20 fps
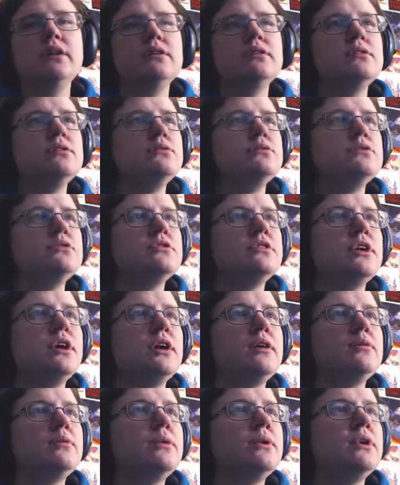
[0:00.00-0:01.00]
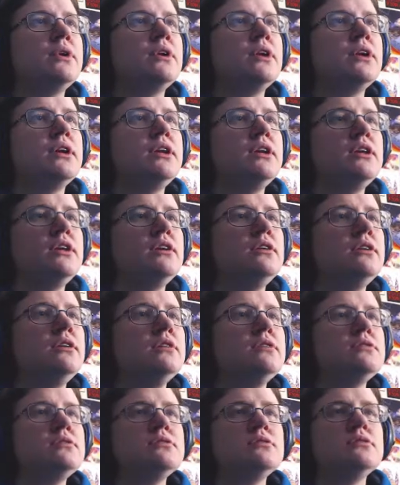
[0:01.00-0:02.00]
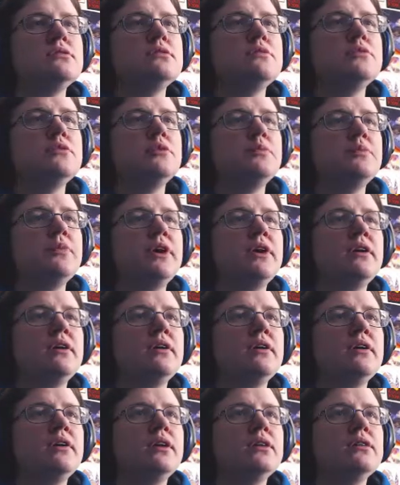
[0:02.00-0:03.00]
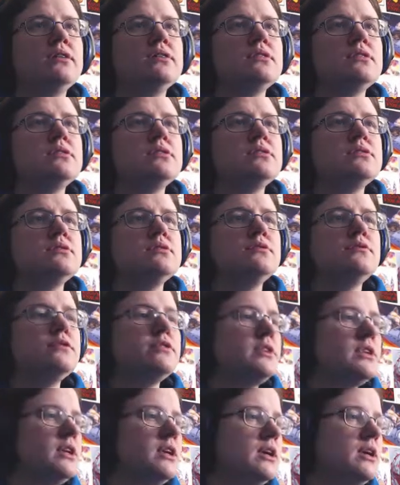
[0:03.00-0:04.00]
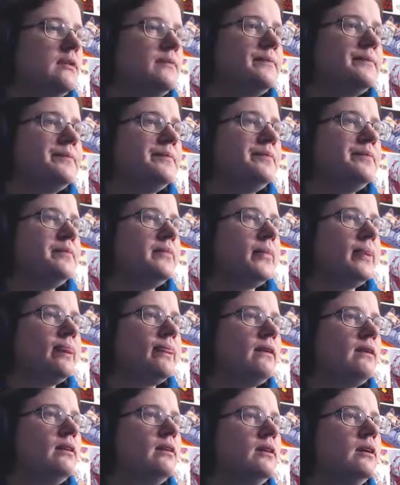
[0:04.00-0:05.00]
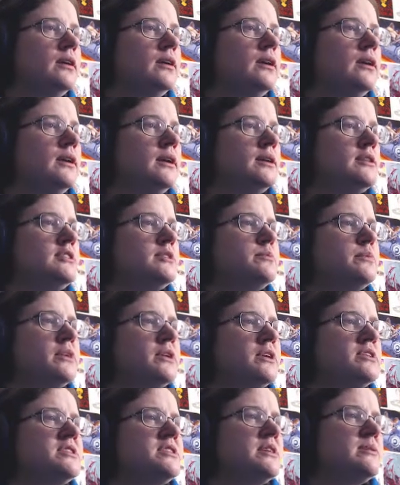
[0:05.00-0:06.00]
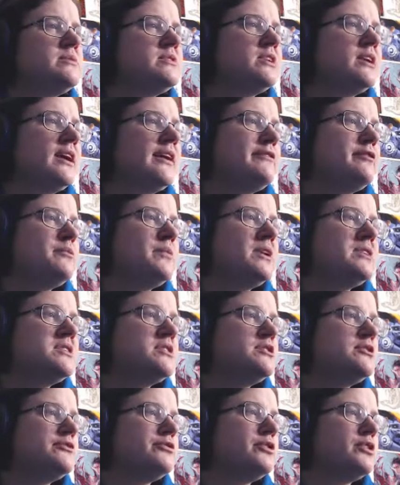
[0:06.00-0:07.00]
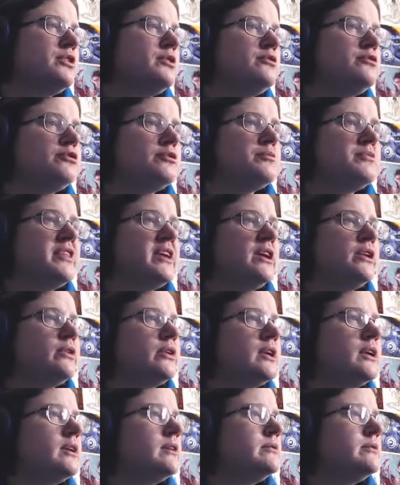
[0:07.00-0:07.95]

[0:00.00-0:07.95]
those are not what I need, so get the silver thing. Isambard seems to have a message for you from Thancred.